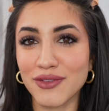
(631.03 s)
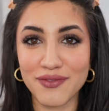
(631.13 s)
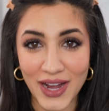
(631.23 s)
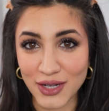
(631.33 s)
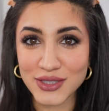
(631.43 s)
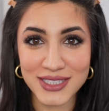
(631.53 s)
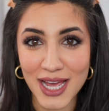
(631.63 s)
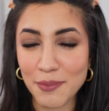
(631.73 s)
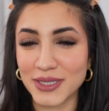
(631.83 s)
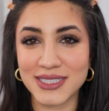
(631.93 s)
The final
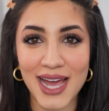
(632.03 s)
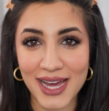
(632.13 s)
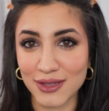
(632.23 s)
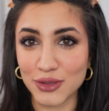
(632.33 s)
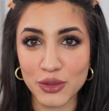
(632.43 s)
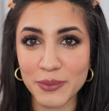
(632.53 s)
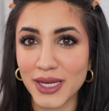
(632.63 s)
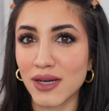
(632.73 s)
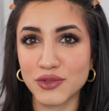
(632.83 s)
step is to add a little bit